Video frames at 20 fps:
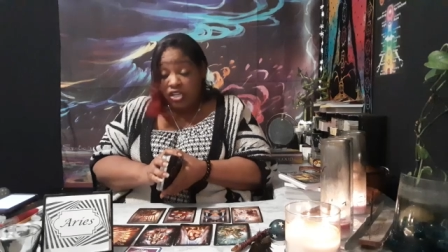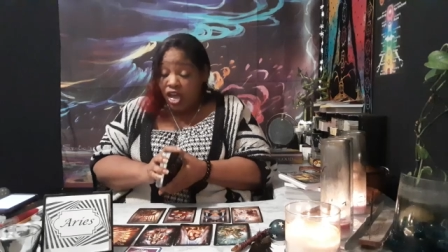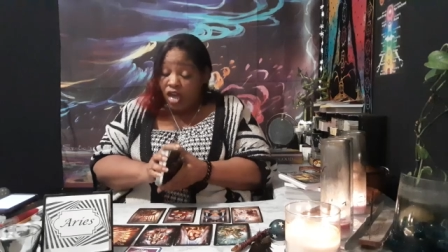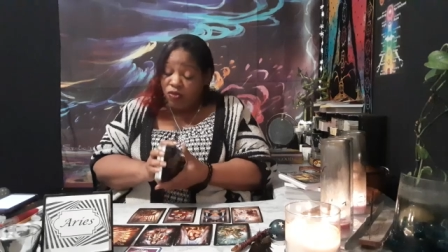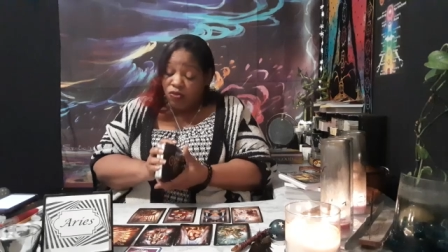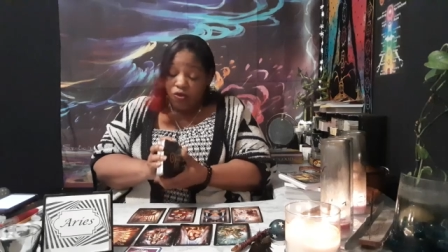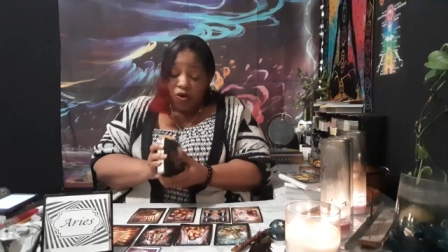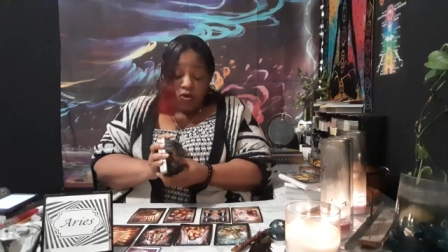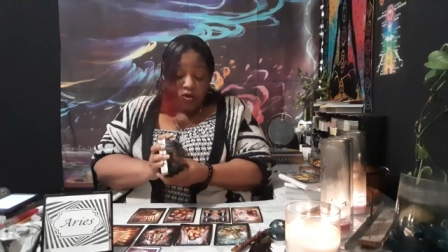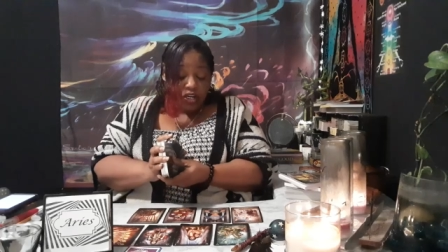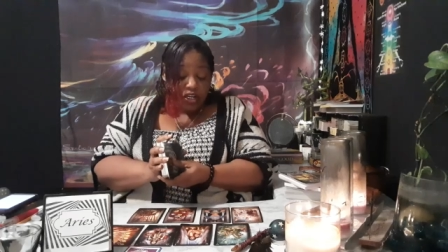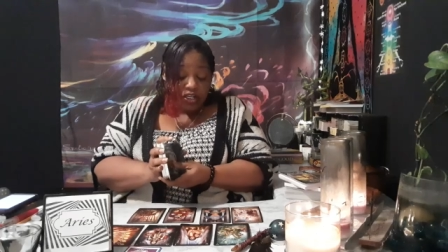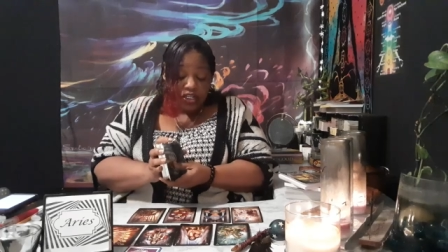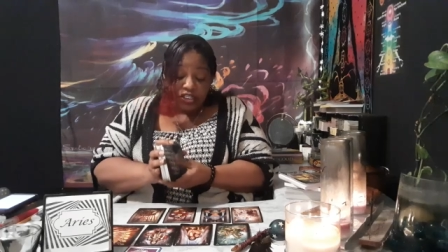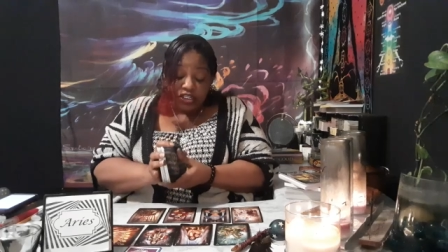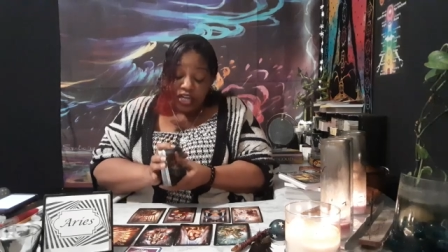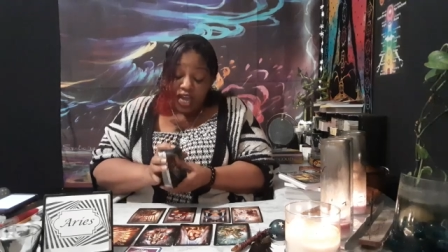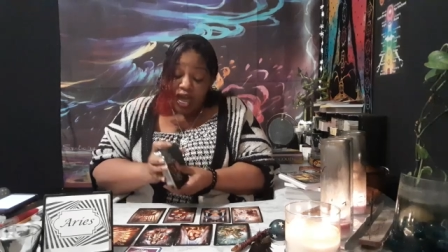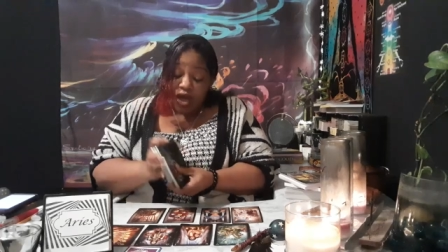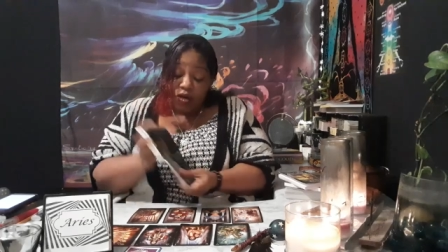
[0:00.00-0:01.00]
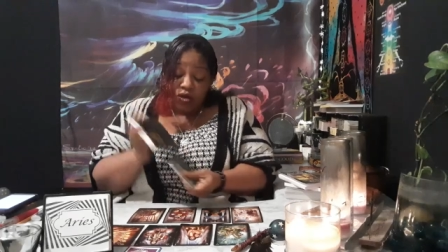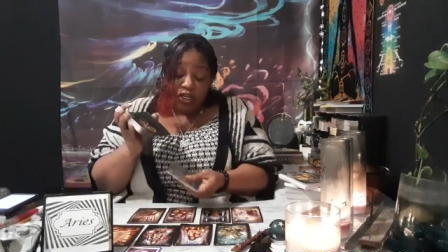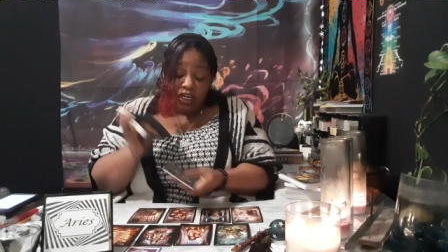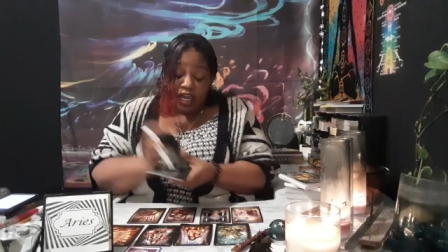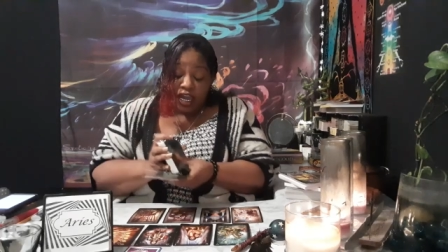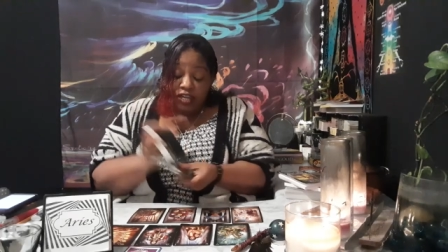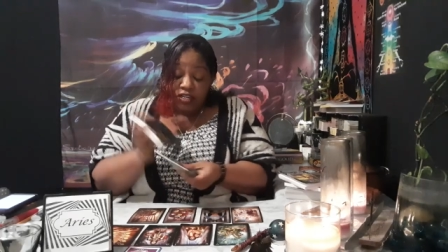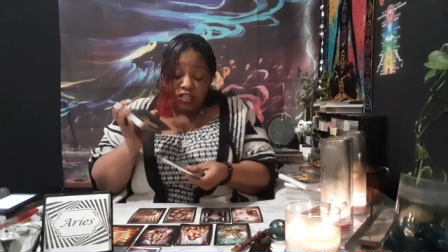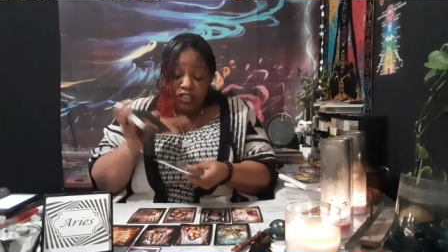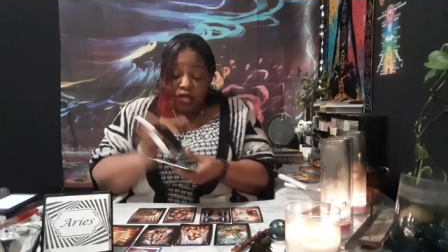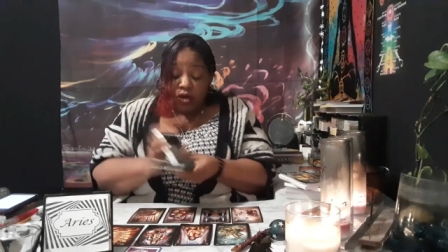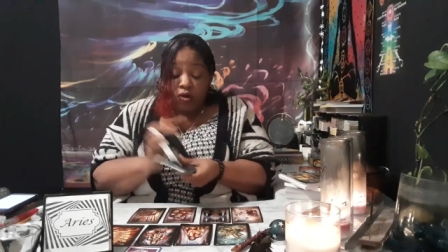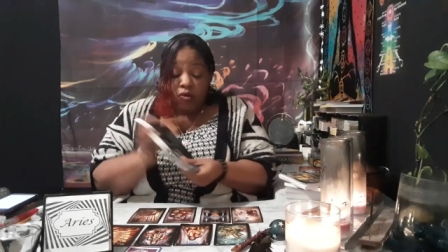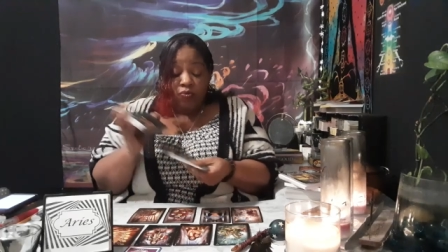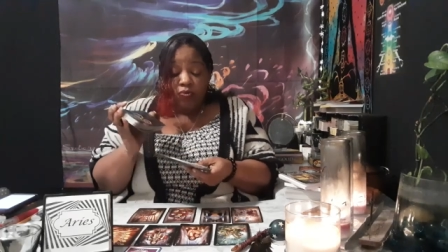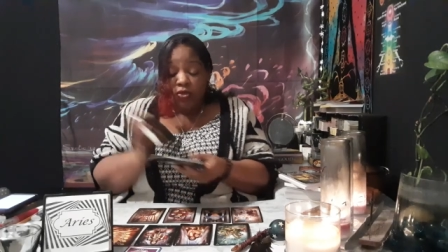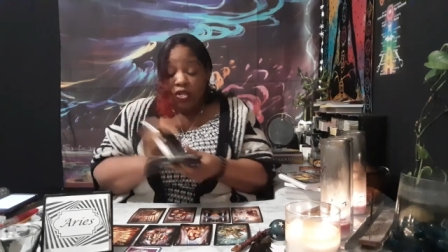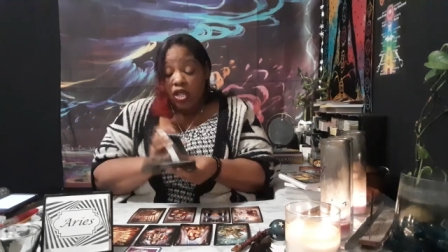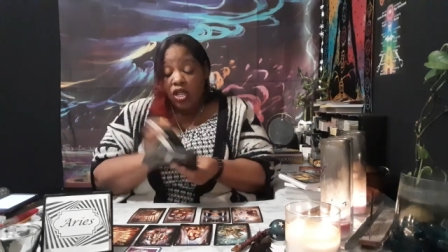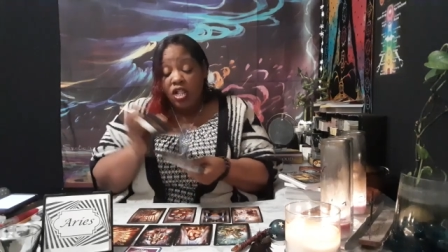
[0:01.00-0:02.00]
not thrown in the towel yet. So,
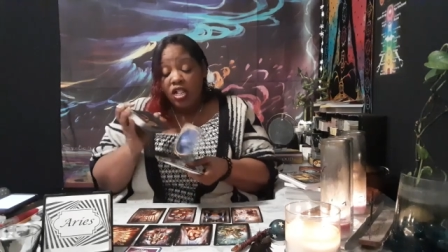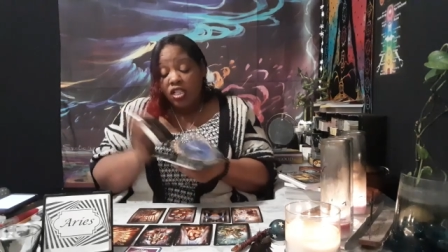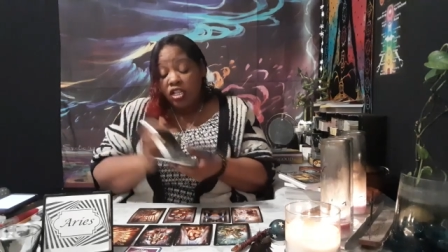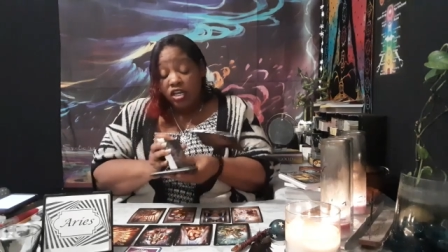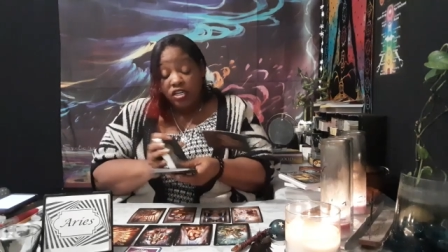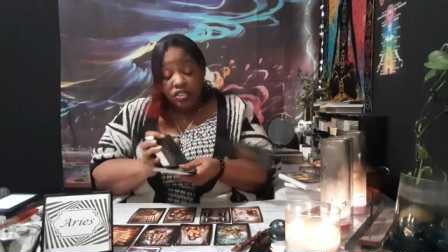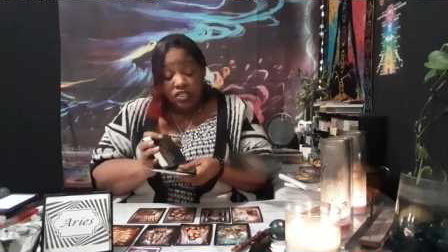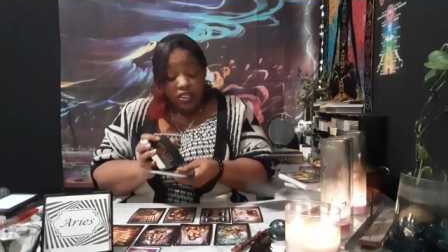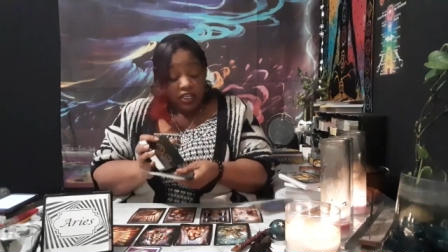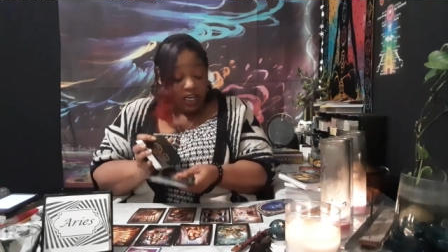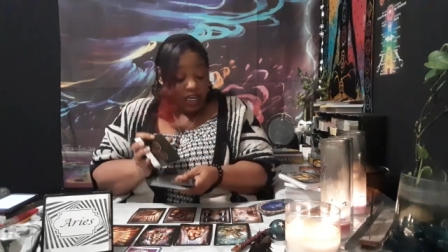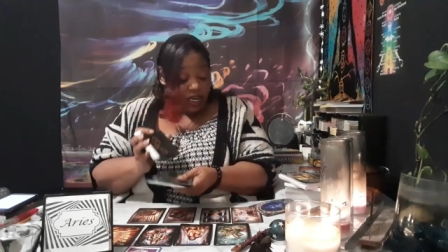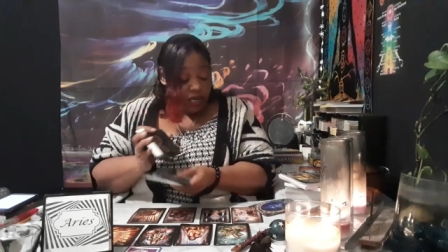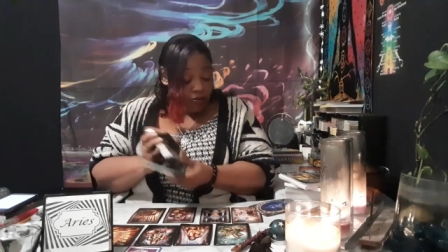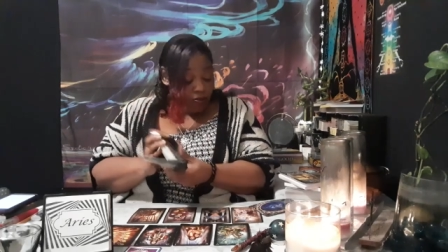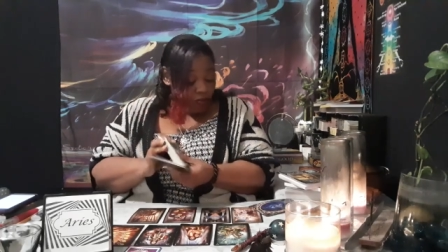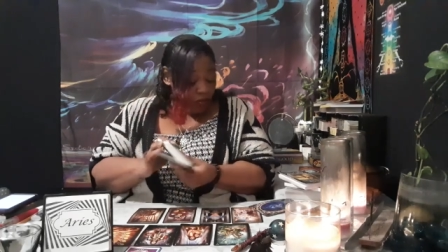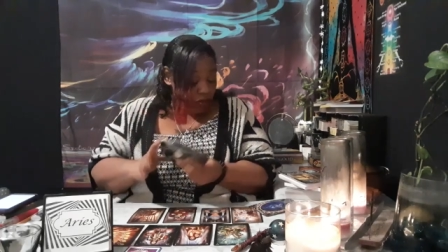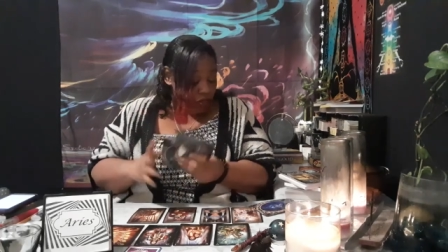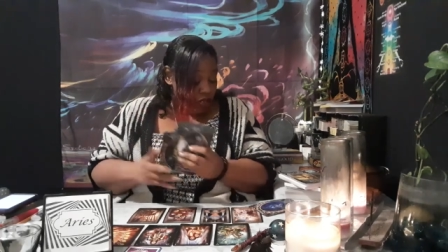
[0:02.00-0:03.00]
let's see.